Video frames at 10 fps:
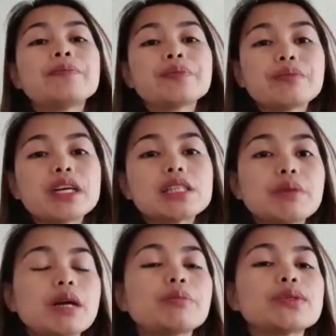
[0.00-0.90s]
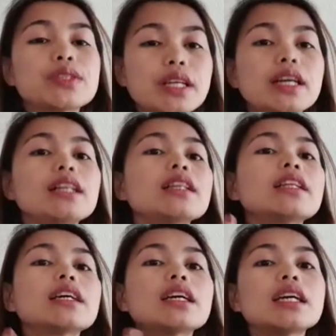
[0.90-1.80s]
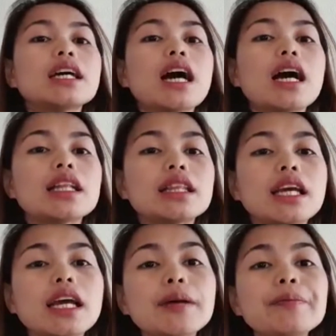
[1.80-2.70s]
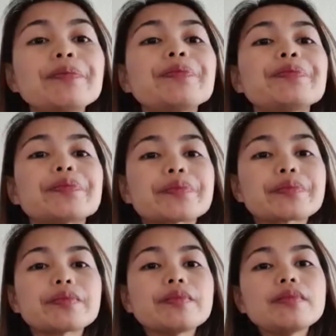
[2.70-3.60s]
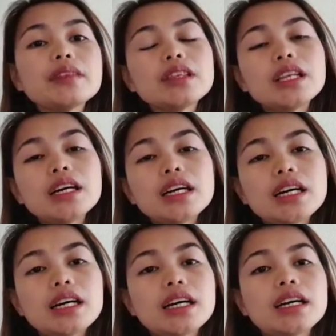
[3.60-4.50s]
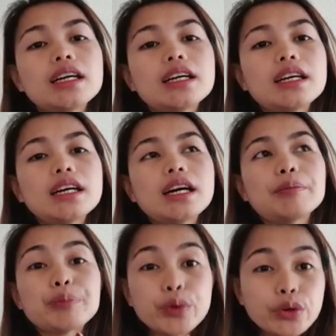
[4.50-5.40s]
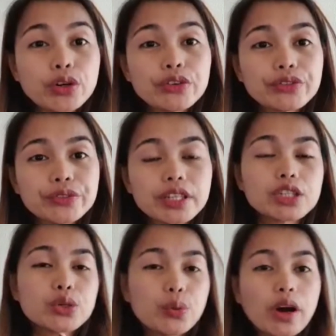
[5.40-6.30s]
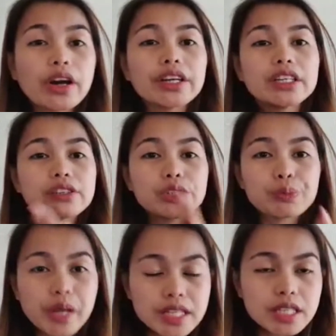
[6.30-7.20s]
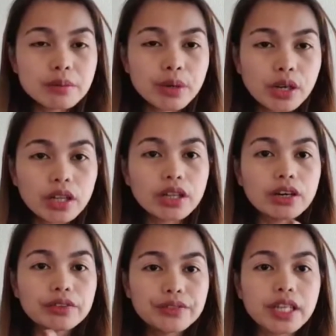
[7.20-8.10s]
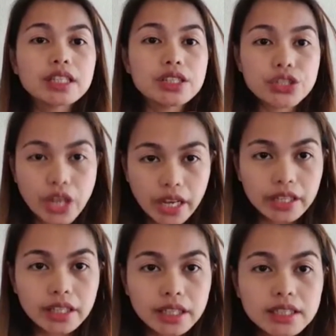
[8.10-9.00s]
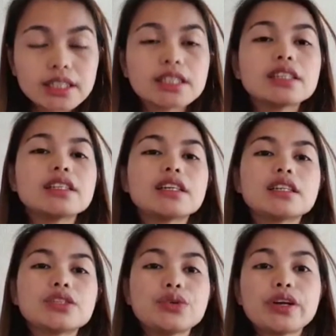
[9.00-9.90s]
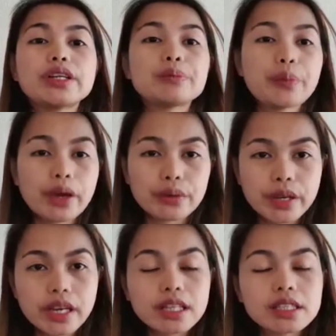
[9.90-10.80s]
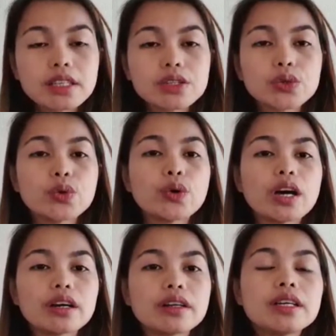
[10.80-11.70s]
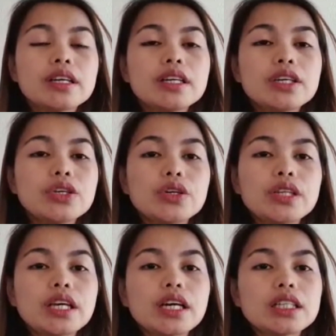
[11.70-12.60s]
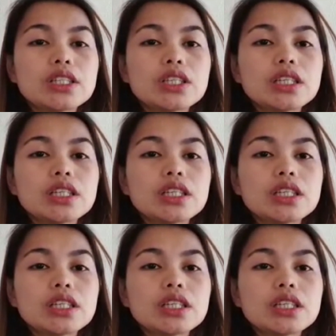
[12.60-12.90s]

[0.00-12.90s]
must be apostilled, and then the proof that you are the responsible of that child, that you are the parent. So yun, that